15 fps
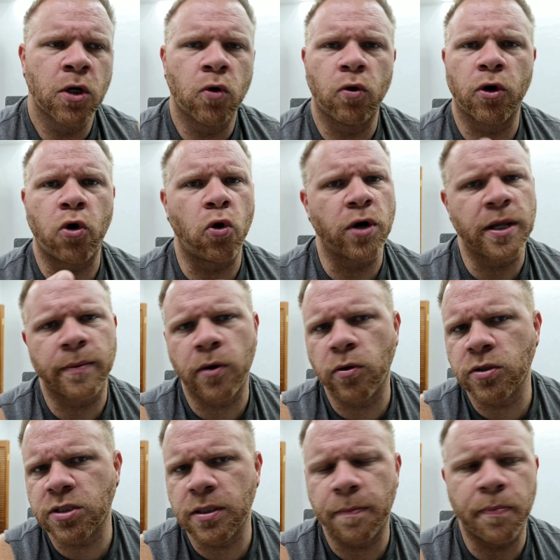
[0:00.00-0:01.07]
record him
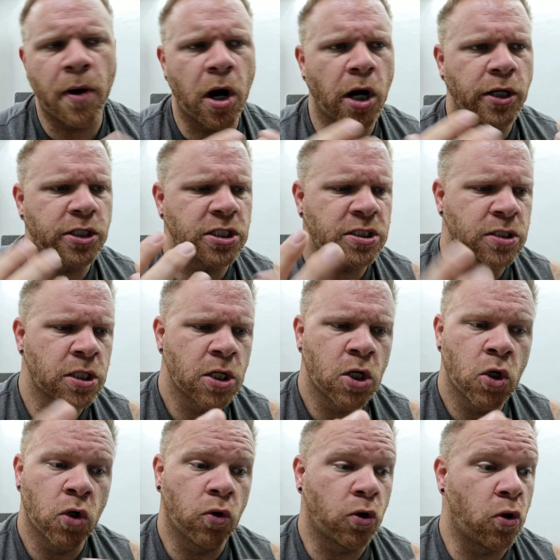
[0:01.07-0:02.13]
going to the park, just
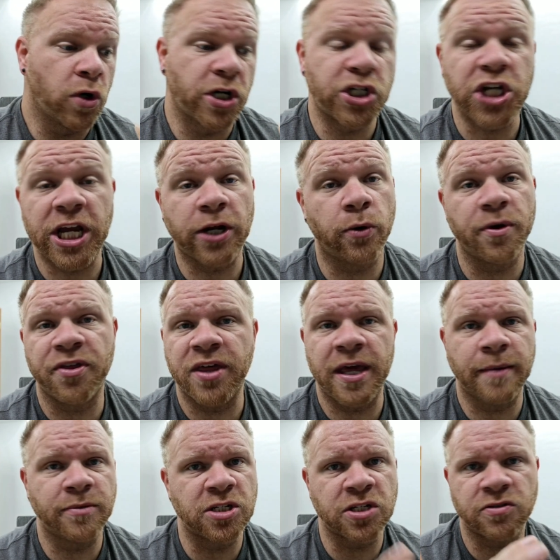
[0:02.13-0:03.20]
record a channel with
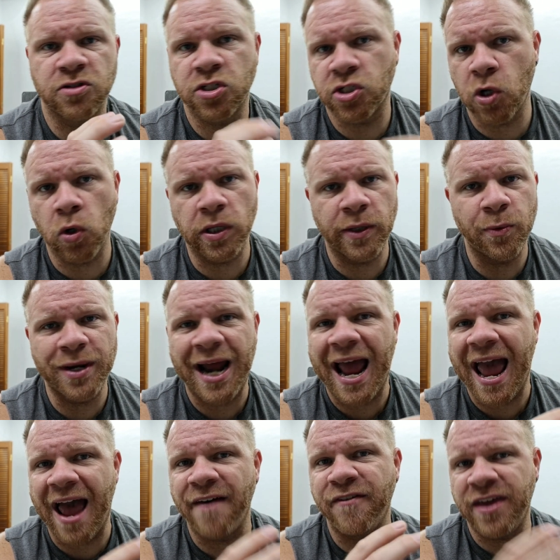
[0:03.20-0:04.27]
him just solely when I
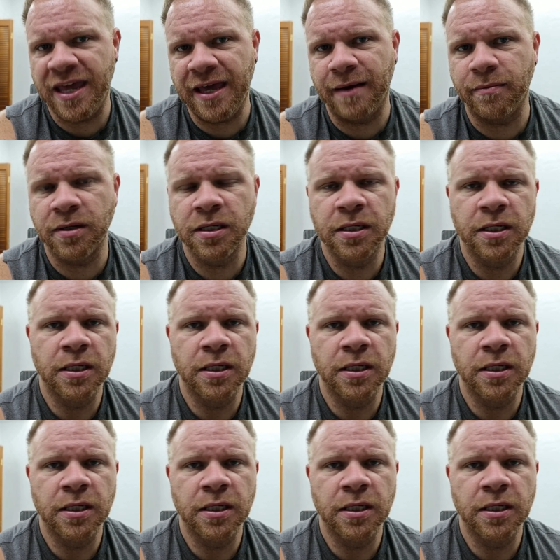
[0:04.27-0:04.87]
have him,